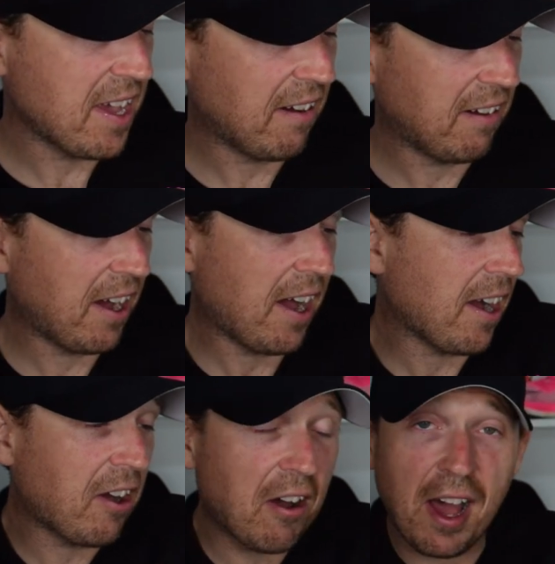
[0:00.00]
I
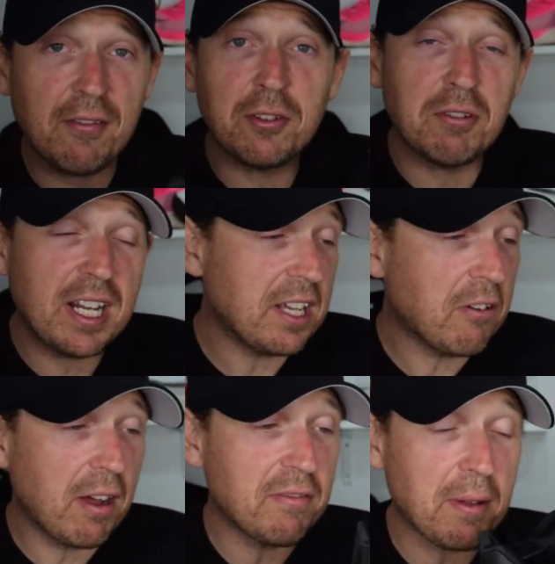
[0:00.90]
haven't really
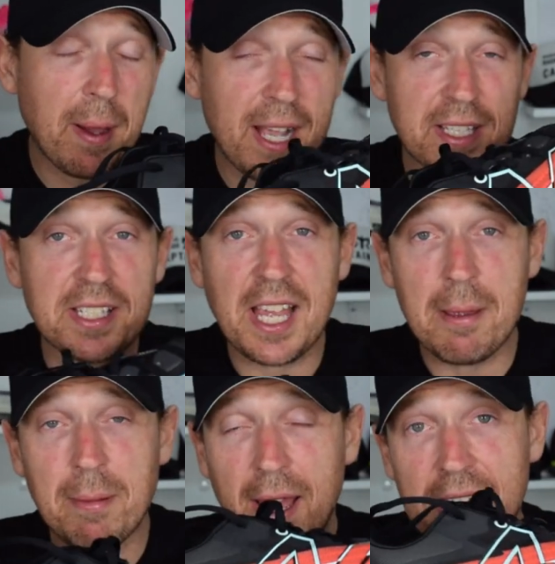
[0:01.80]
got anything bad to say
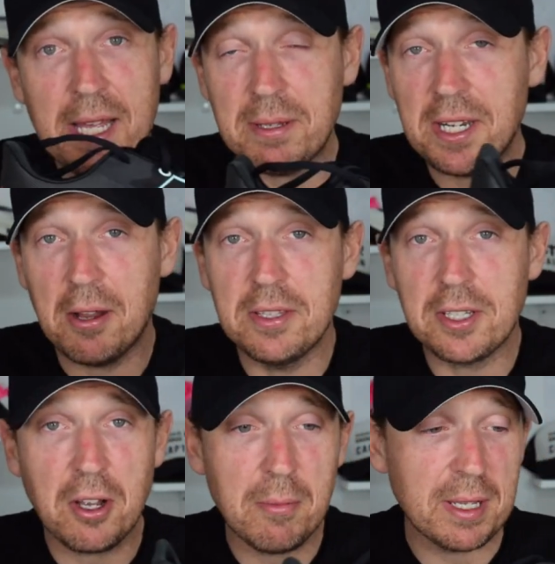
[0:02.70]
about it. Let me know in
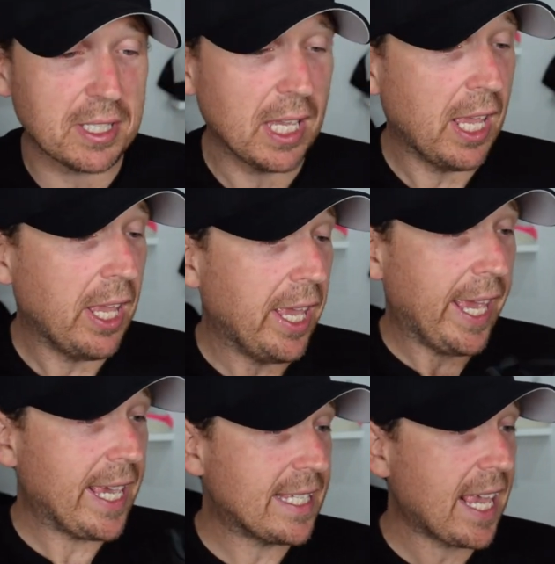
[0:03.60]
the comments.
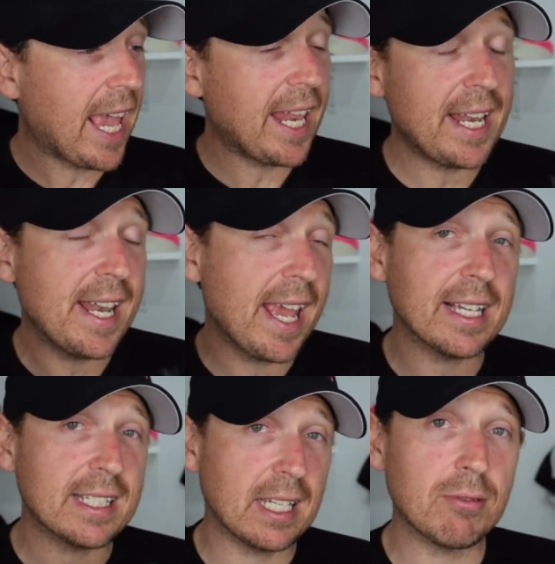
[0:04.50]
Is there any
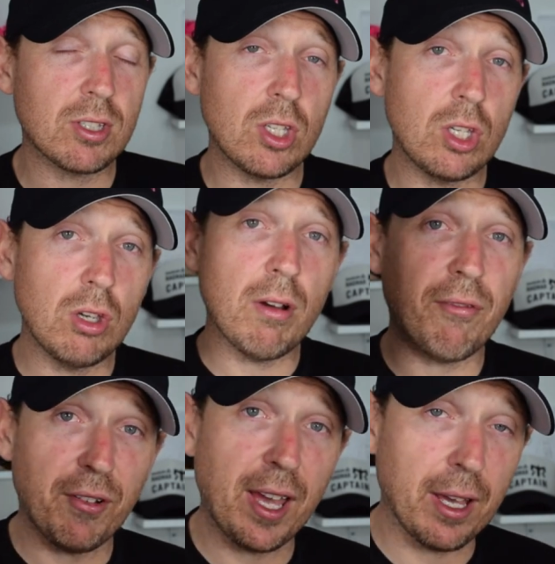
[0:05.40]
negatives that you have
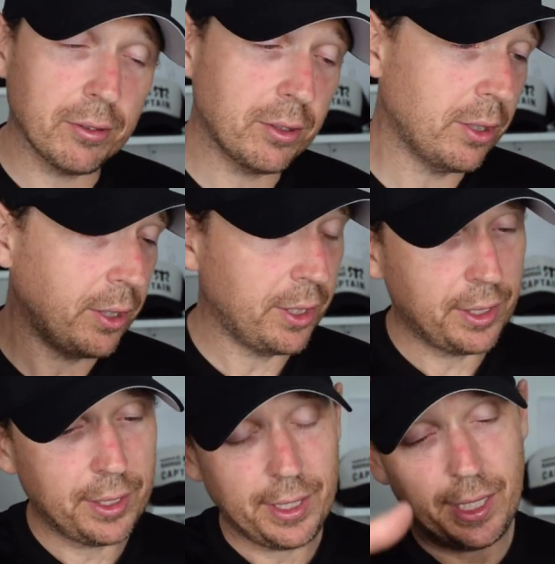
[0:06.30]
found
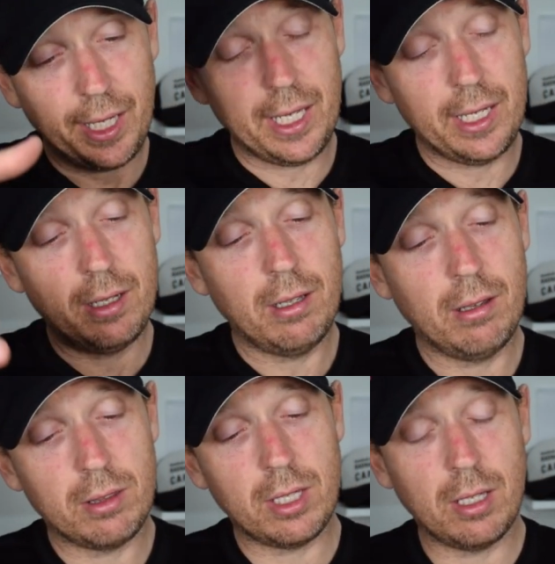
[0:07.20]
in
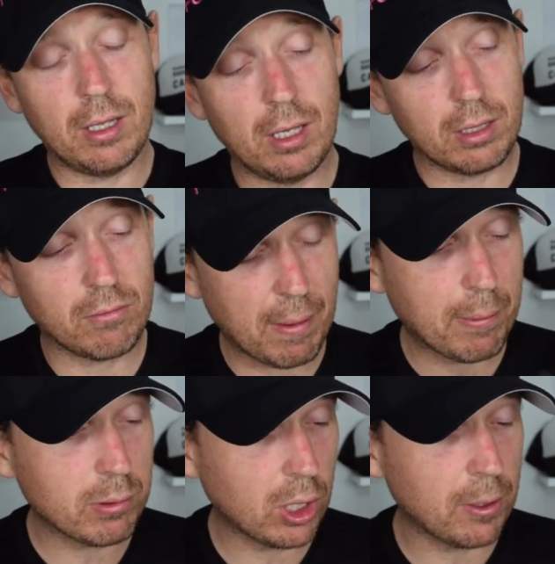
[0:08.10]
the
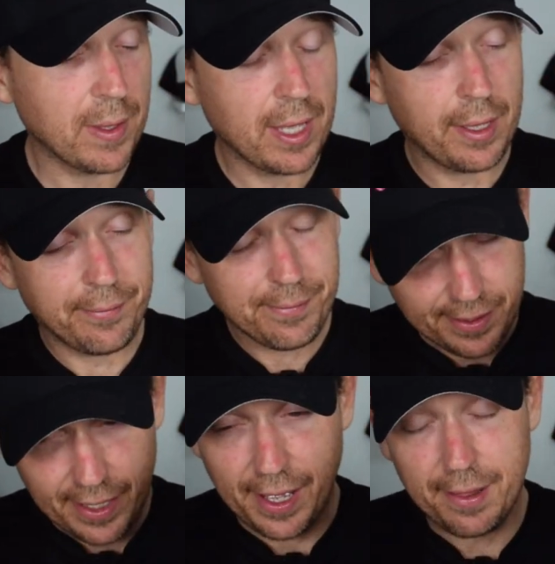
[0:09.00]
Rebel 2?
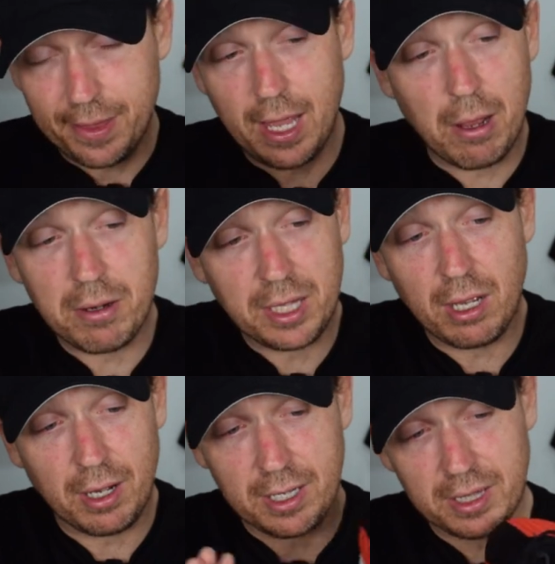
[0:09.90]
The only thing
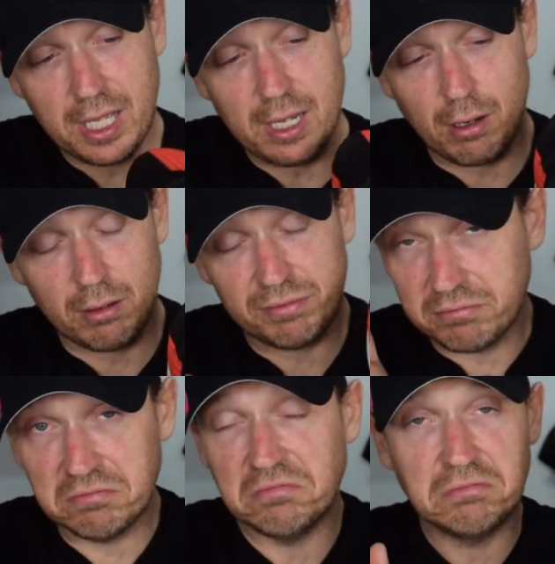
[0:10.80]
I can think of,
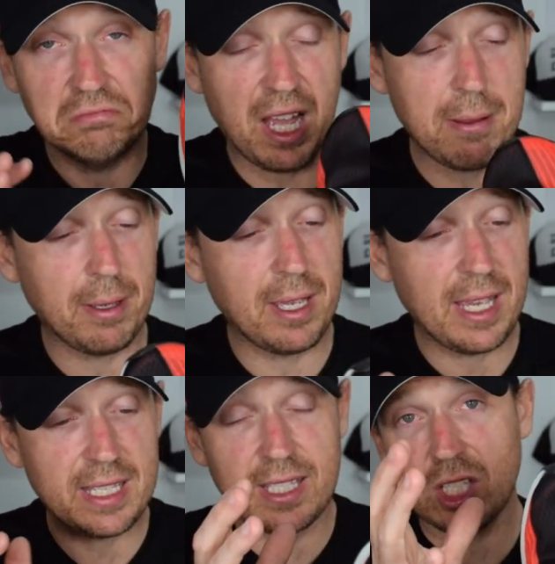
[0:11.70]
maybe,
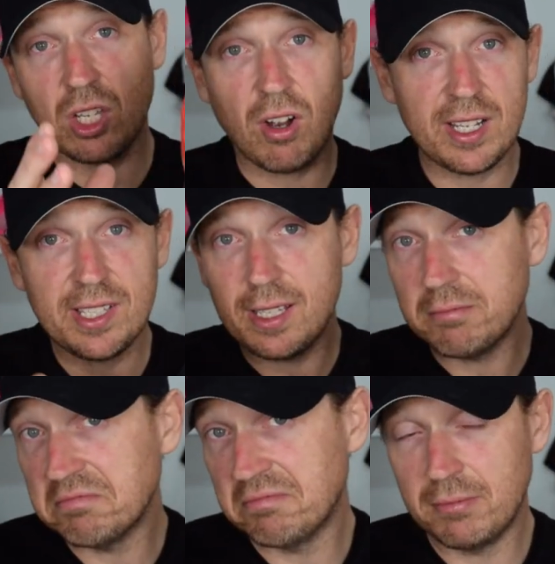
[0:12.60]
is the sizing.
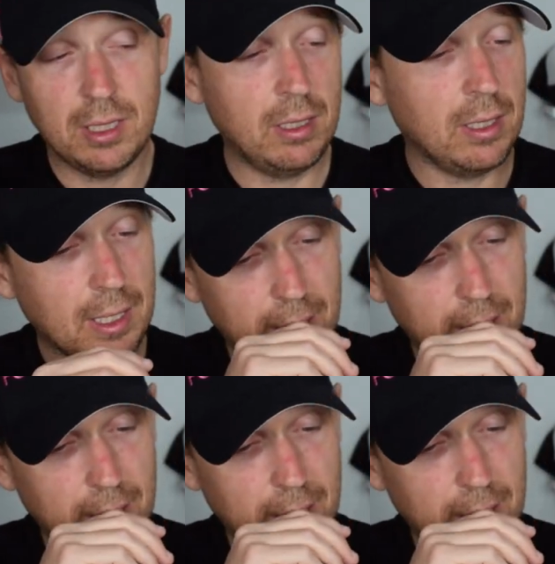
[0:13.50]
You know,